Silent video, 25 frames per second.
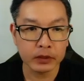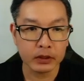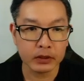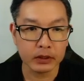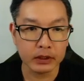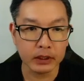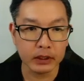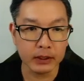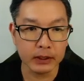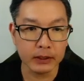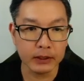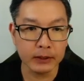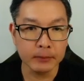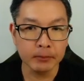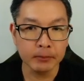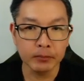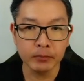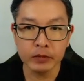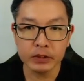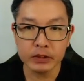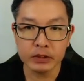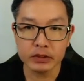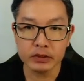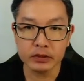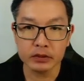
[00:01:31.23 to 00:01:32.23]
Okay,
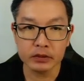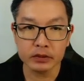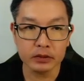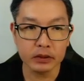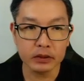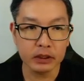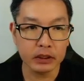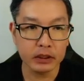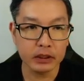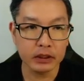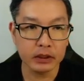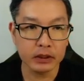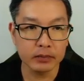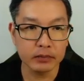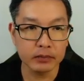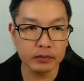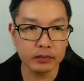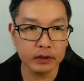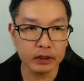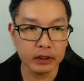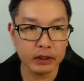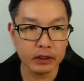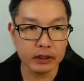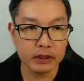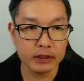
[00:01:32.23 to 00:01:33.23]
so
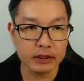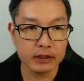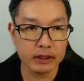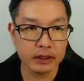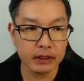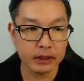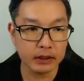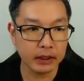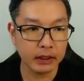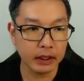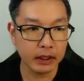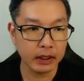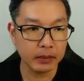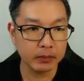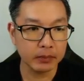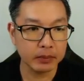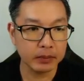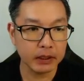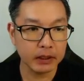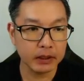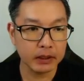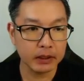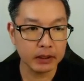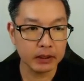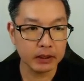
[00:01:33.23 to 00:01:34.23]
inside Add
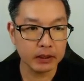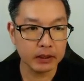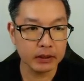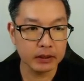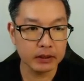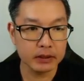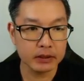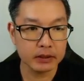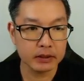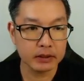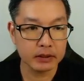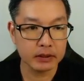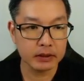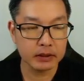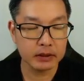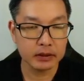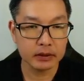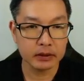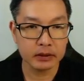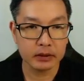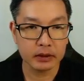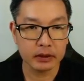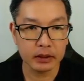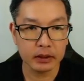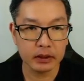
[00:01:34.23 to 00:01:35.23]
Plugins,
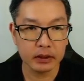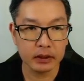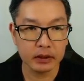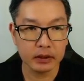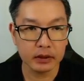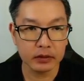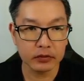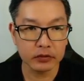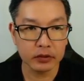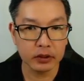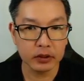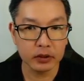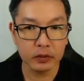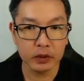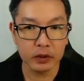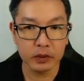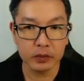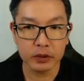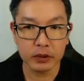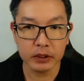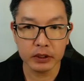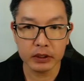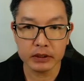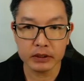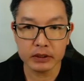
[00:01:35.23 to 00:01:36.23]
okay, of your
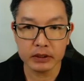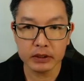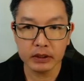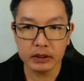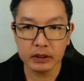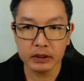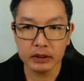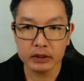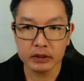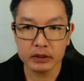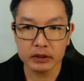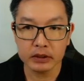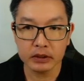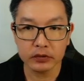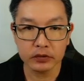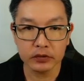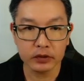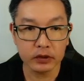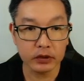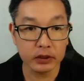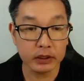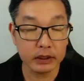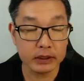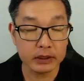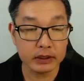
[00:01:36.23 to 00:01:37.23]
WordPress, search
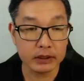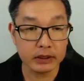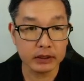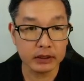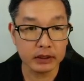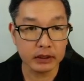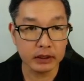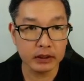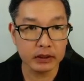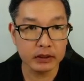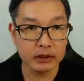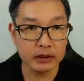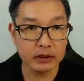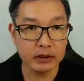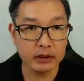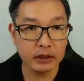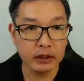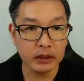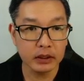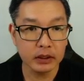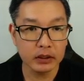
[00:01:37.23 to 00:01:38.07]
for Insert Header.